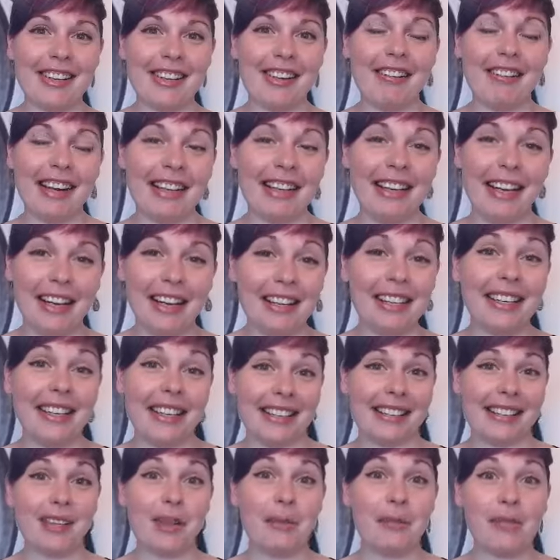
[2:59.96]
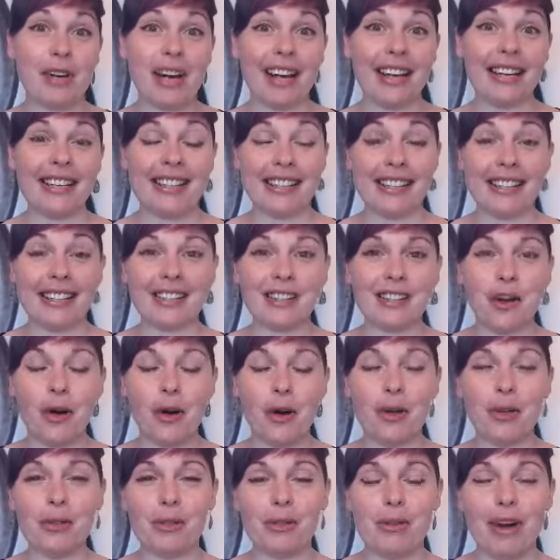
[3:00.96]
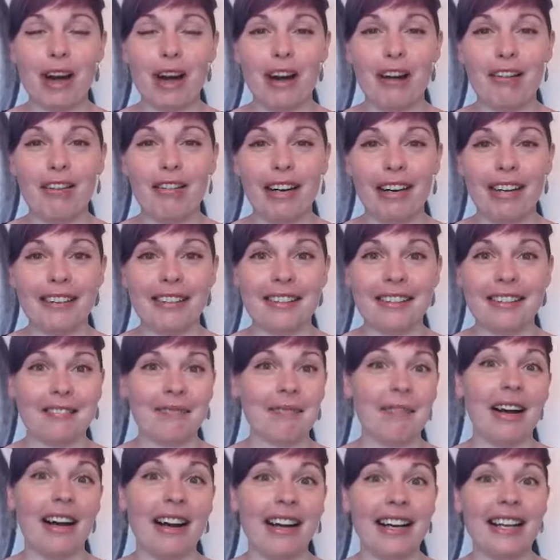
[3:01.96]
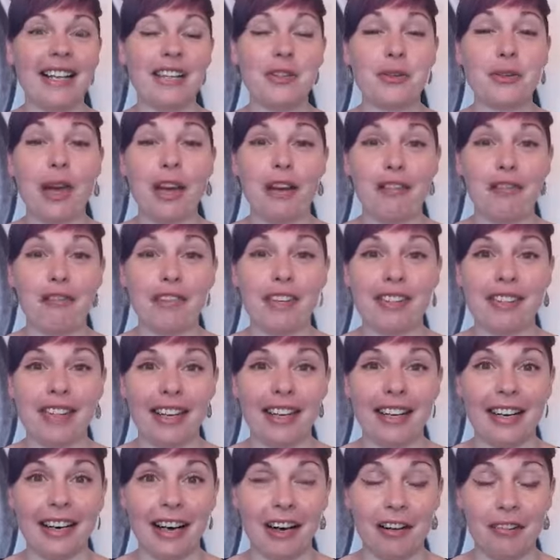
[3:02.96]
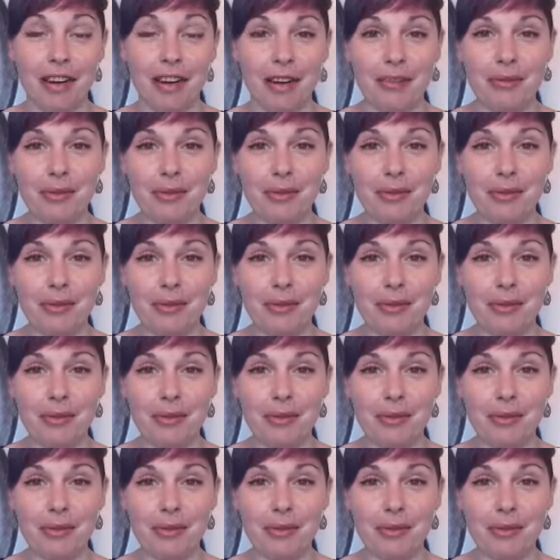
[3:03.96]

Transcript: yes, the brand is called Wow, and I do everything around